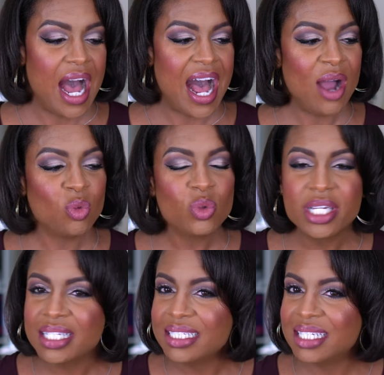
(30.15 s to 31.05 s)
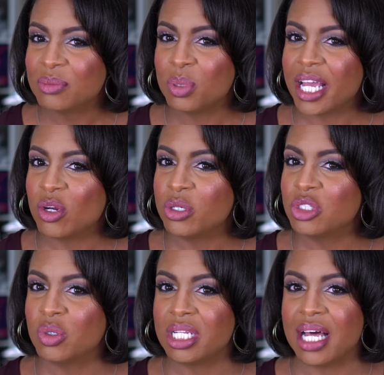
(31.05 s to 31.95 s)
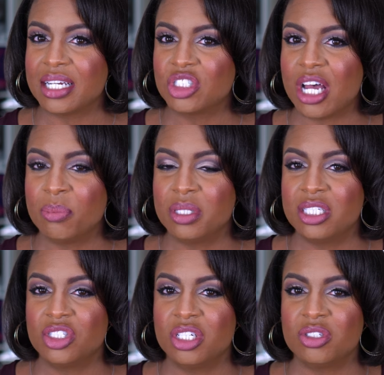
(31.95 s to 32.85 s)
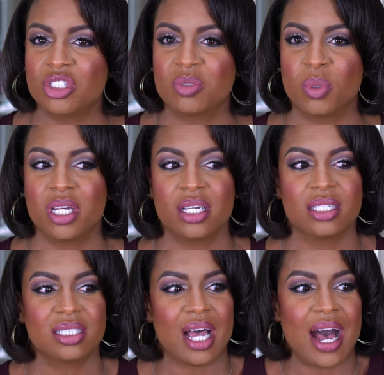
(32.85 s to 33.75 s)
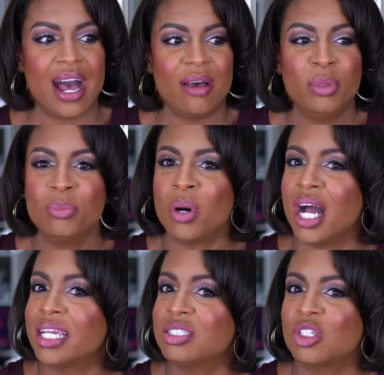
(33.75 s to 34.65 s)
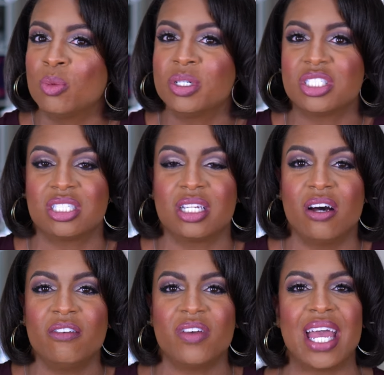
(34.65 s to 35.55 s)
I really didn't plan on doing a lot of shopping this year just because I've been buying so much stuff.